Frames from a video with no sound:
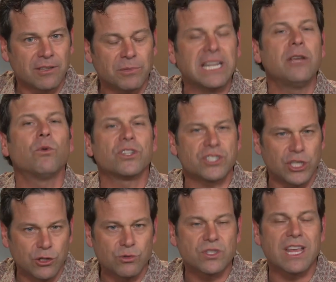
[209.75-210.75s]
but he wants to
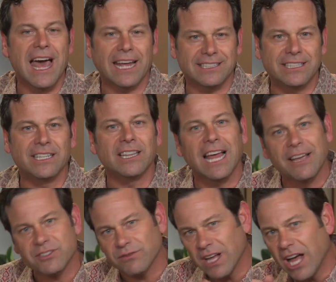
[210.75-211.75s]
use that in the lives of